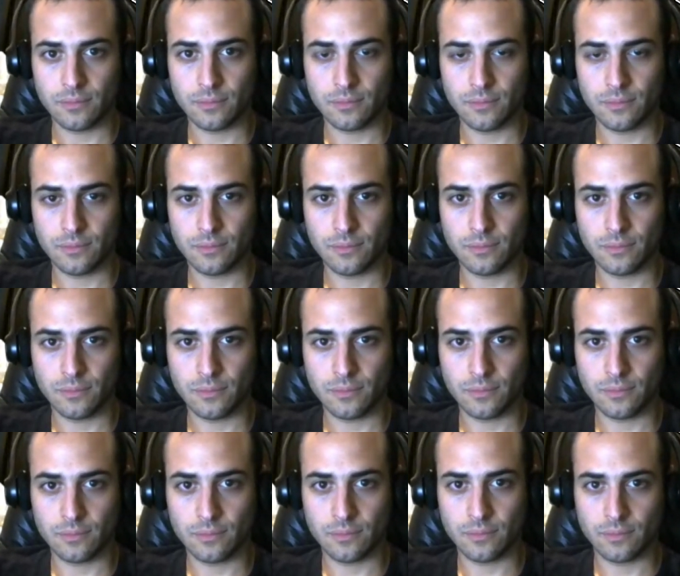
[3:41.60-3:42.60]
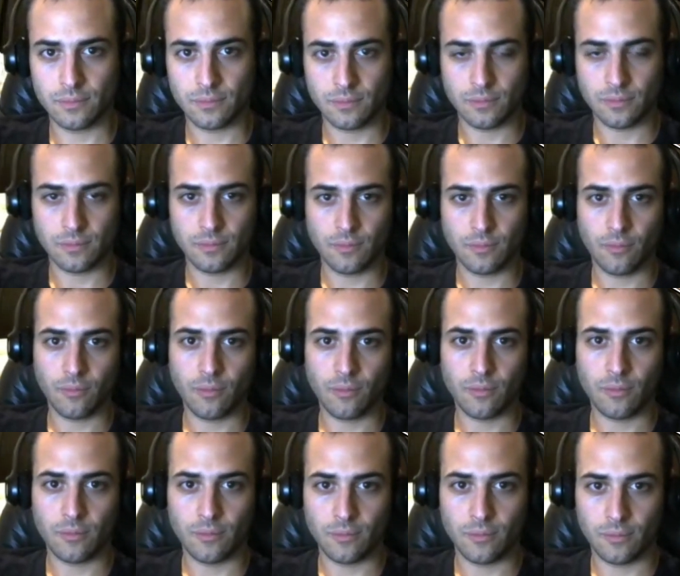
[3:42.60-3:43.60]

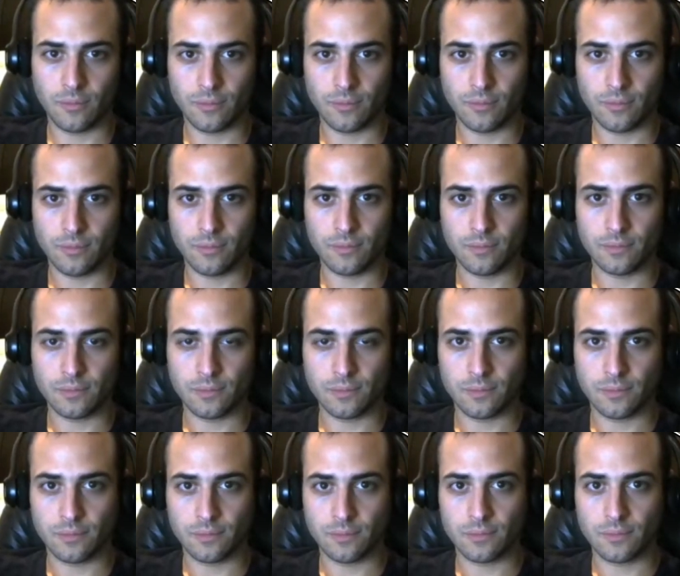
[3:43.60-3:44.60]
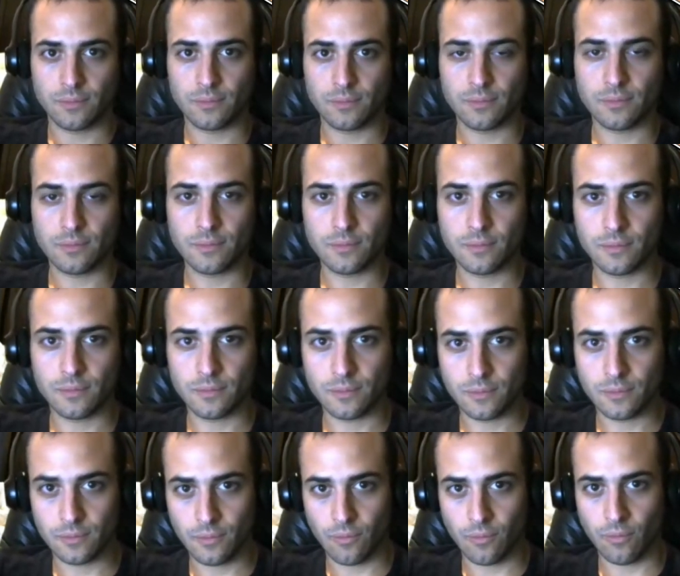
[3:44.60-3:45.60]

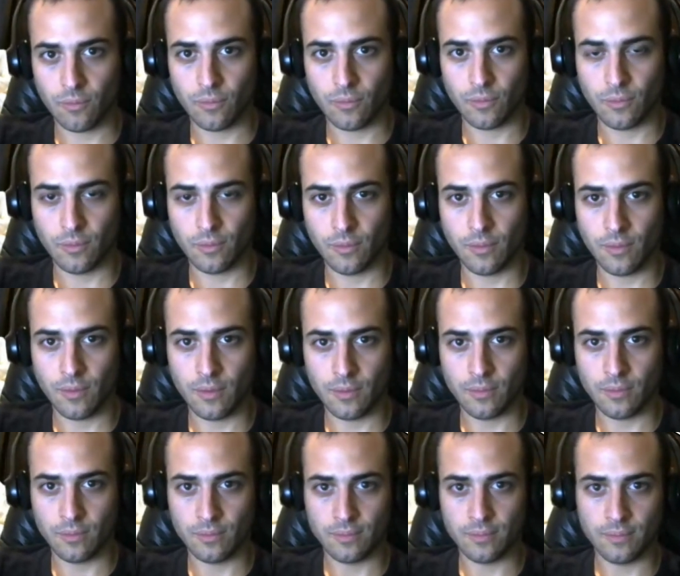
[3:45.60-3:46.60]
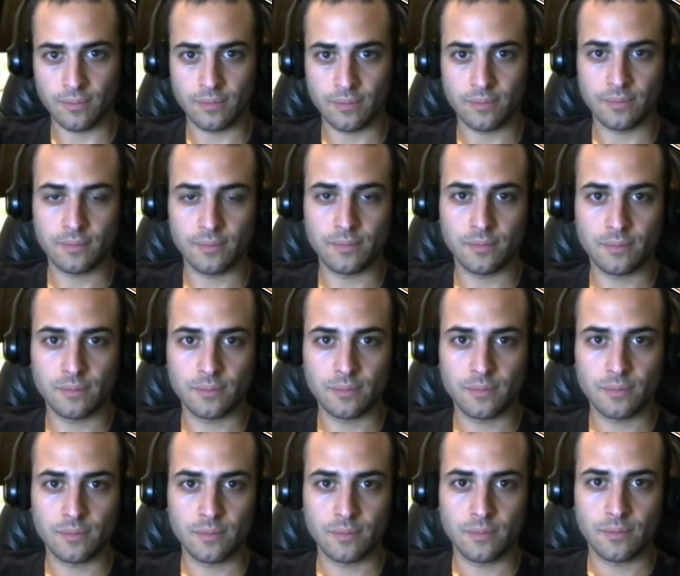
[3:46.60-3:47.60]

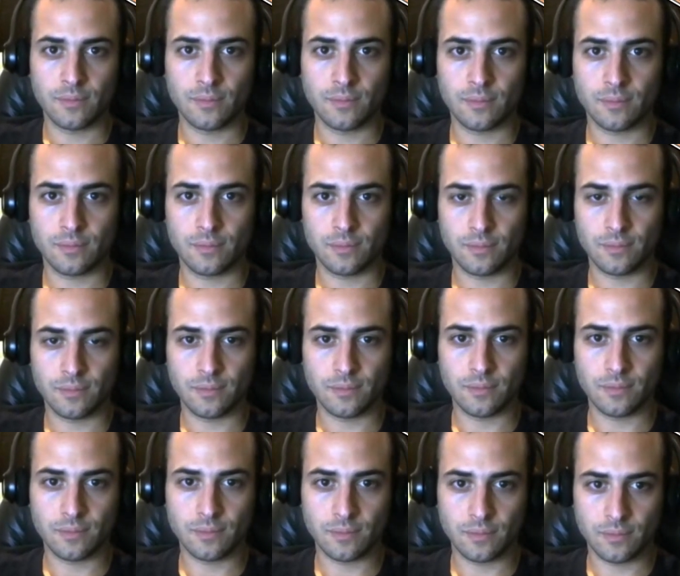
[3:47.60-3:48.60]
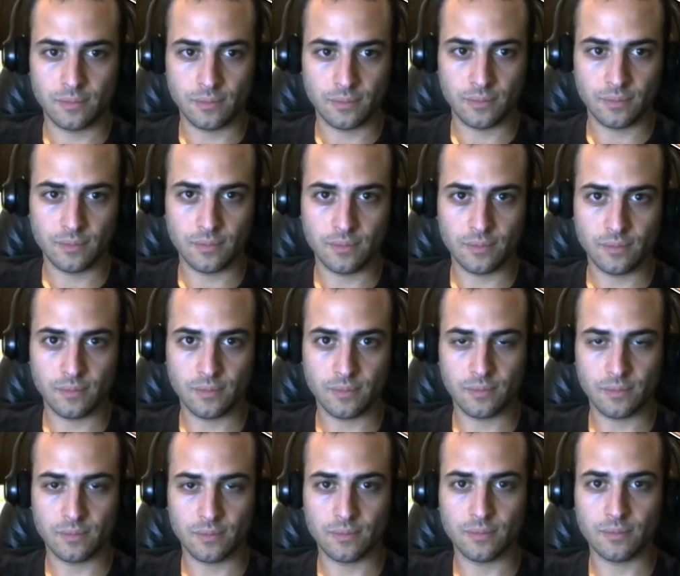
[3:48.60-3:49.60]
The person shown says nothing.